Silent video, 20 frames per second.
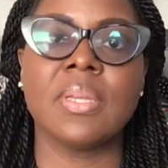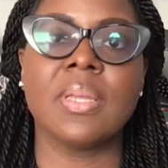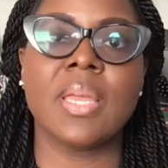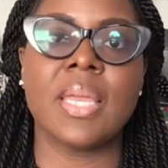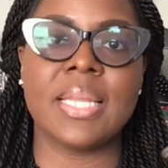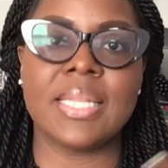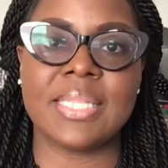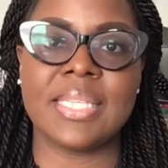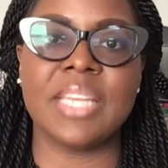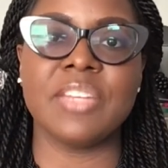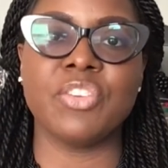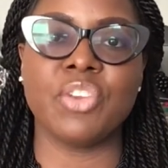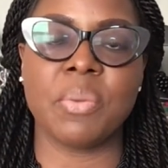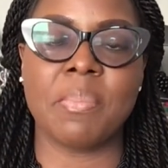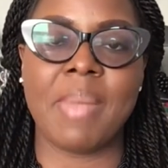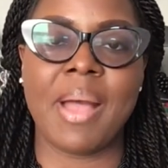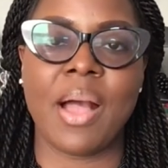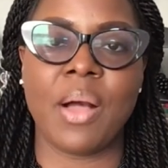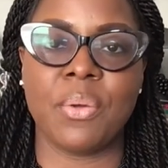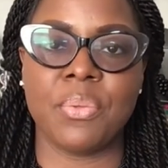It's in your
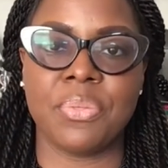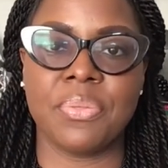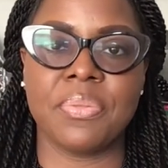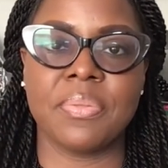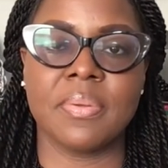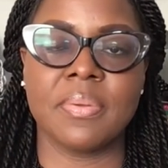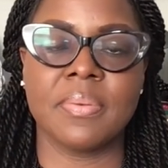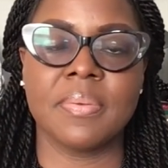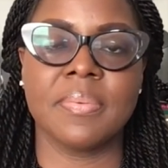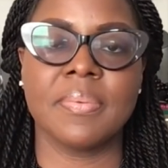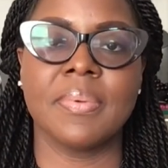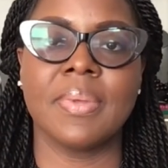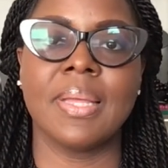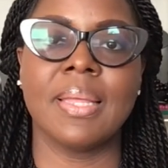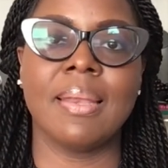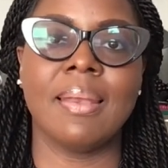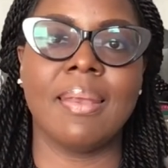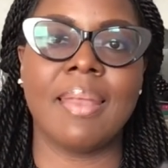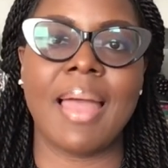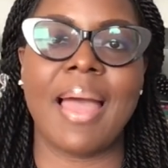mouth.
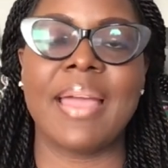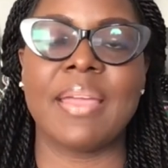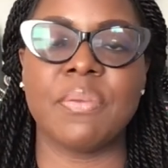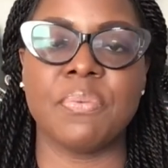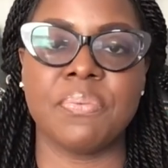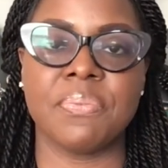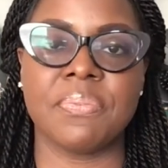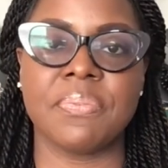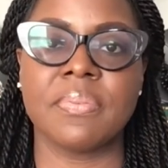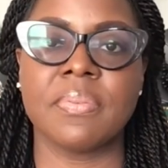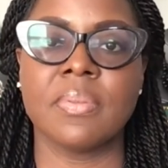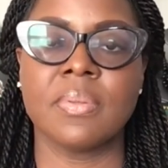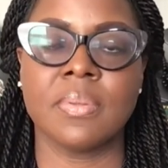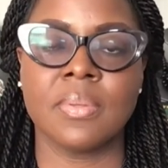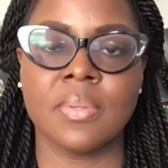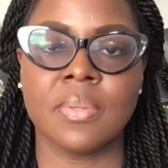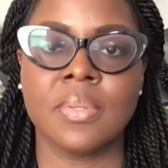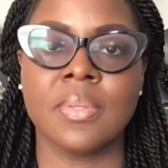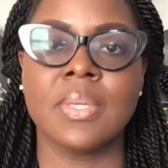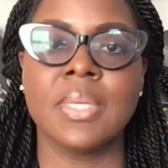Life.
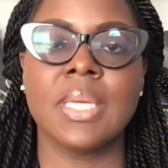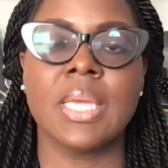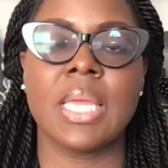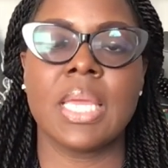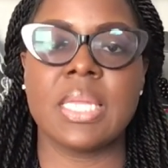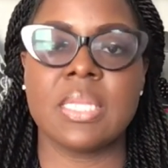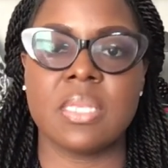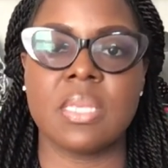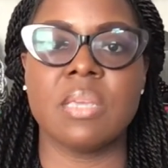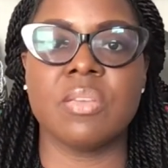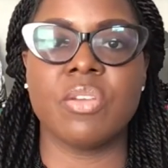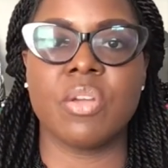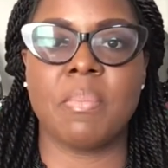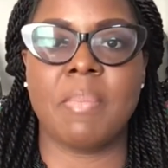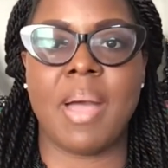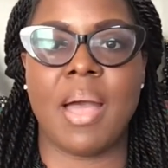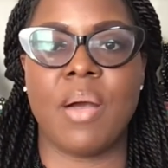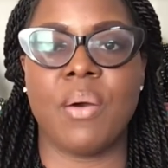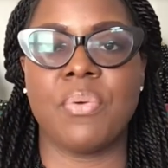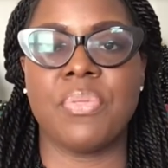It's in your
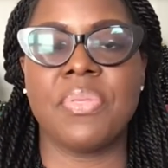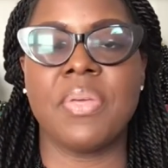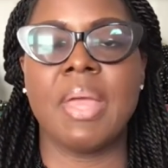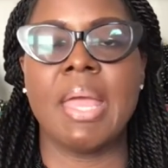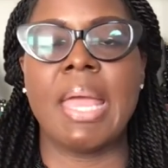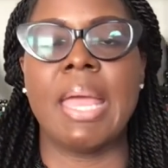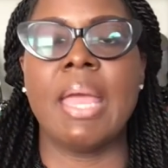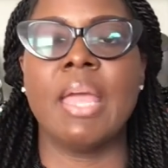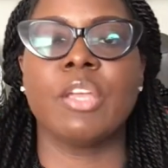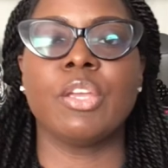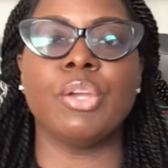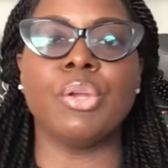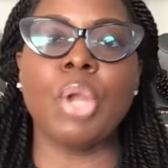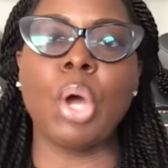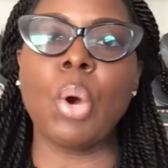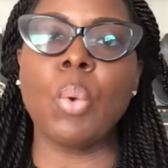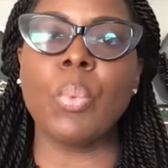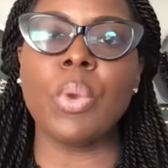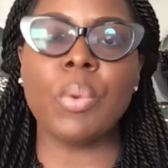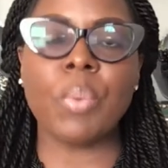mouth.
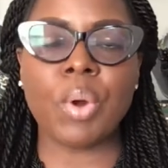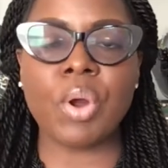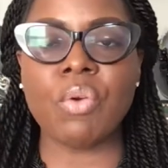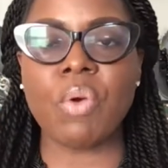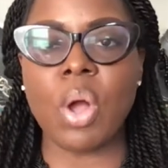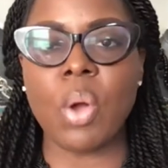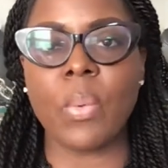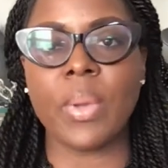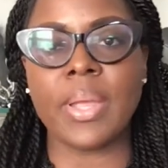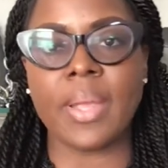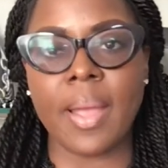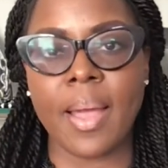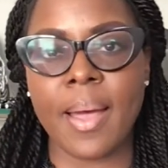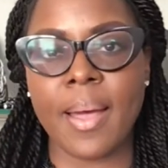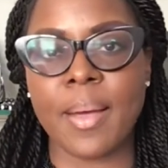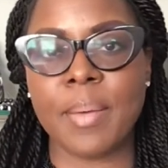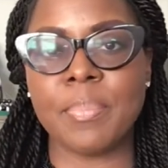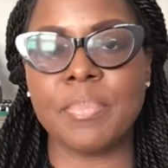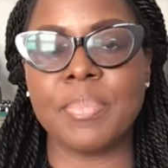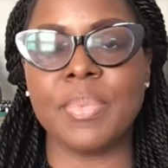We were growing
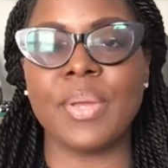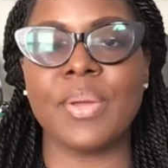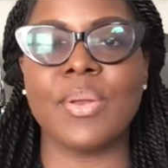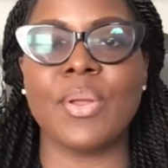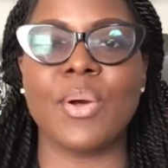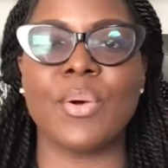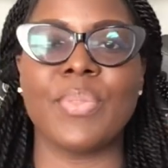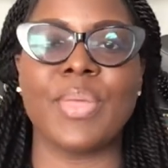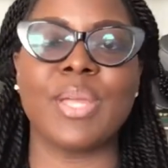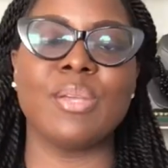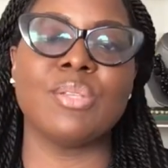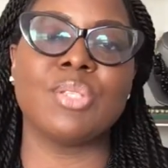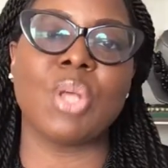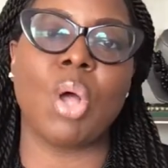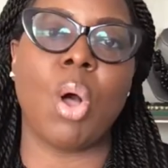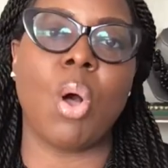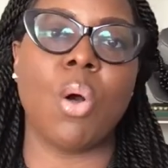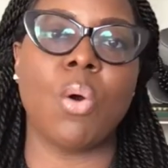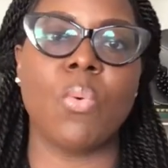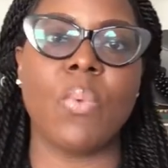up. They used to
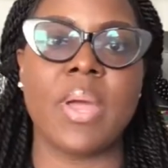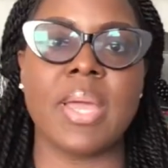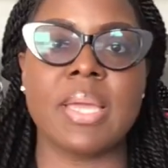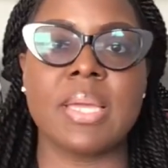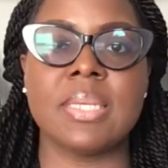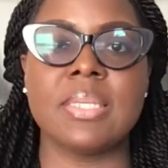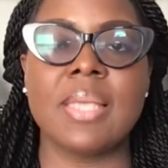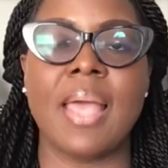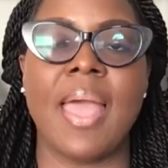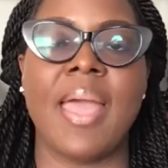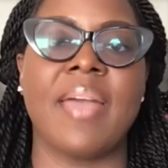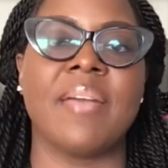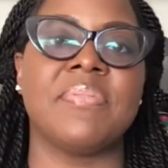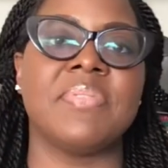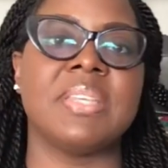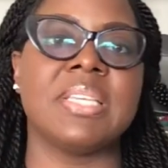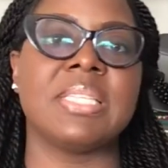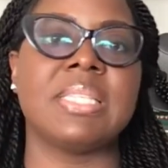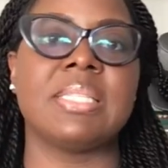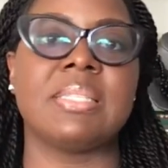always have
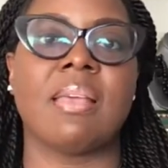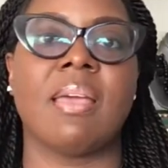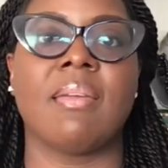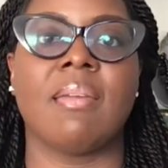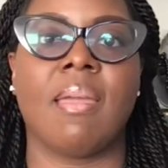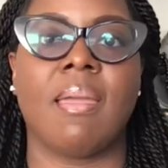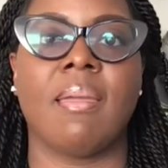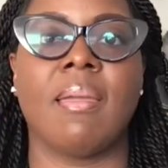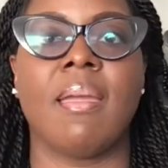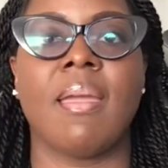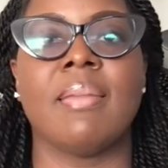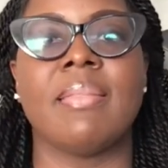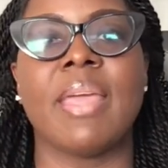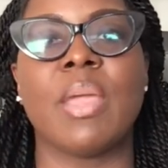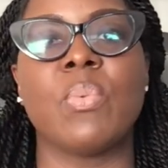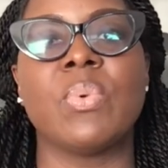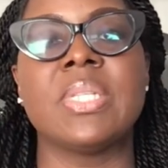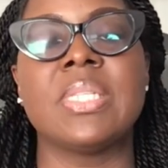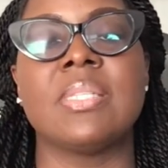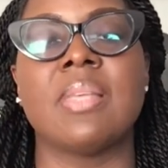this saying, and they
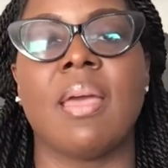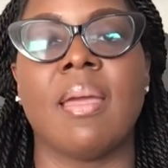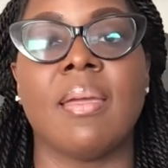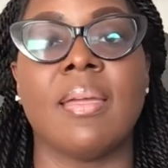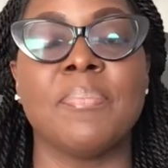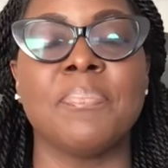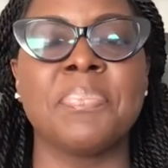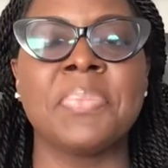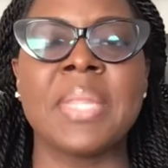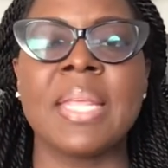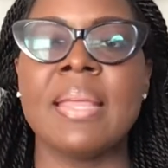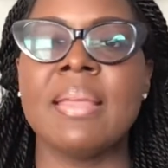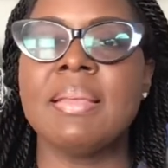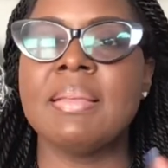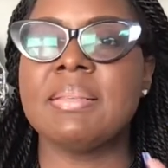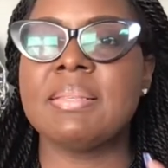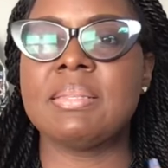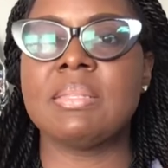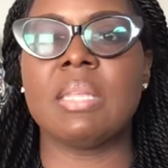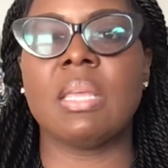would say,
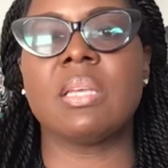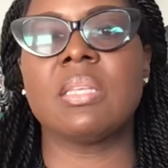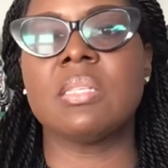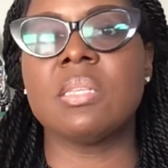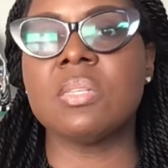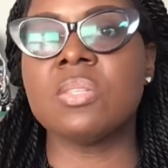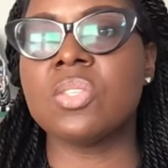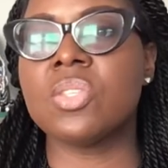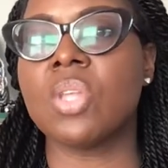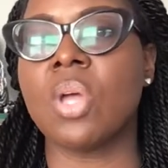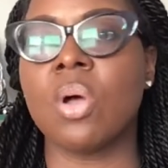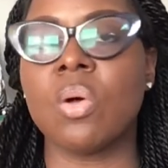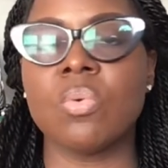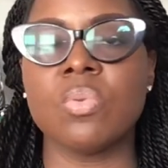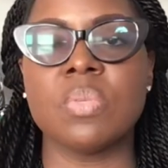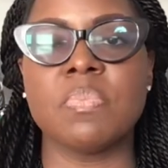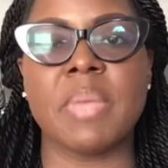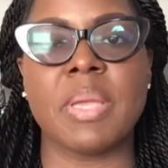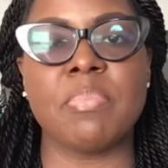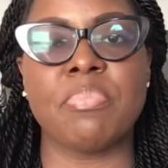"Sticks and
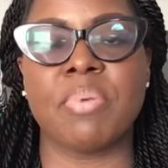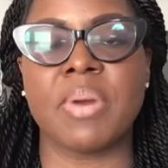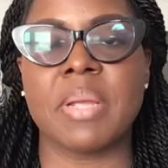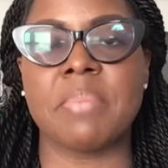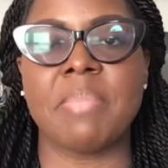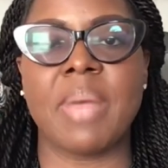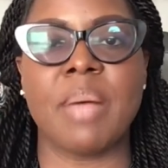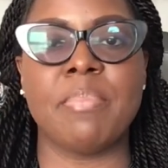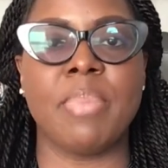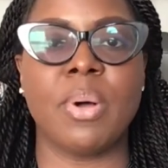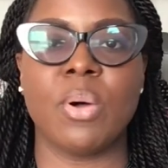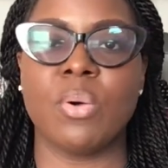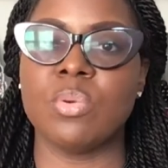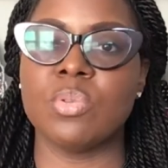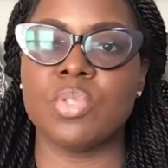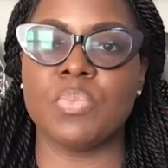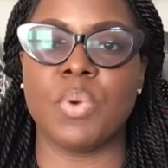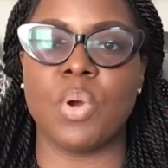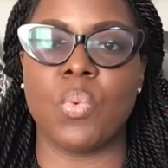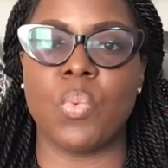stones may break my
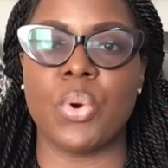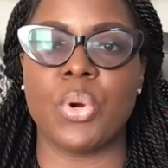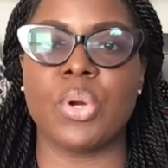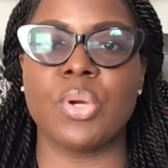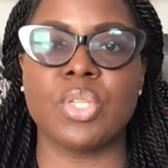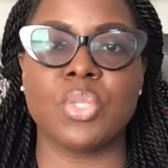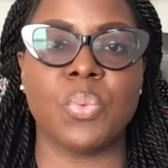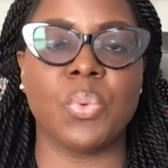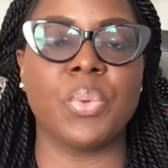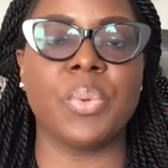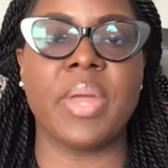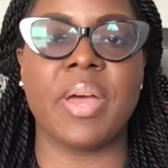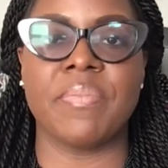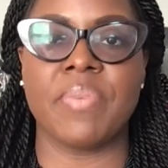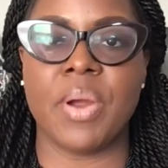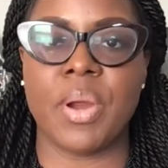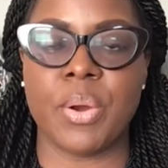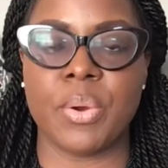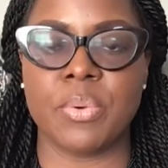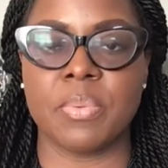bones, but words will
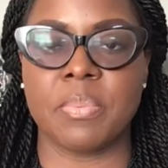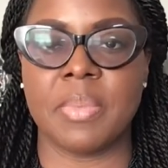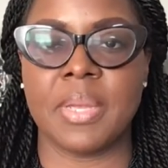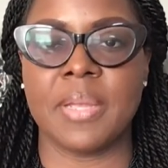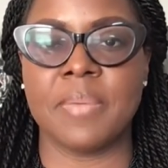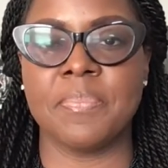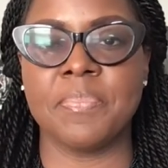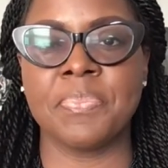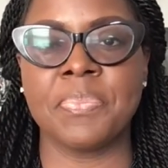never hurt me."